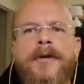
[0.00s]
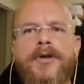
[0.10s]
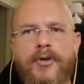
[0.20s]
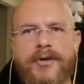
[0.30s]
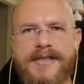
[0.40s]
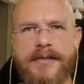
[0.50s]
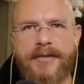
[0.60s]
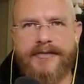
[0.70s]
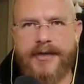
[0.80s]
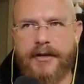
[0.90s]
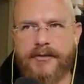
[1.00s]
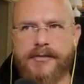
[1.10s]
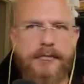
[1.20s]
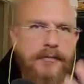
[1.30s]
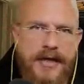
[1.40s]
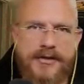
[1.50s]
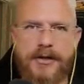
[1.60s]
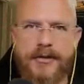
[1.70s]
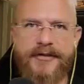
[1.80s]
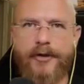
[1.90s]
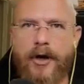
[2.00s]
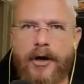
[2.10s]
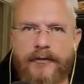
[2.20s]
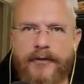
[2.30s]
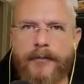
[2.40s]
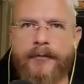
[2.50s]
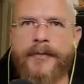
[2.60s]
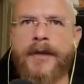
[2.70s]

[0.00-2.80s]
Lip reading: you can see my videos. That's going to be for all of you.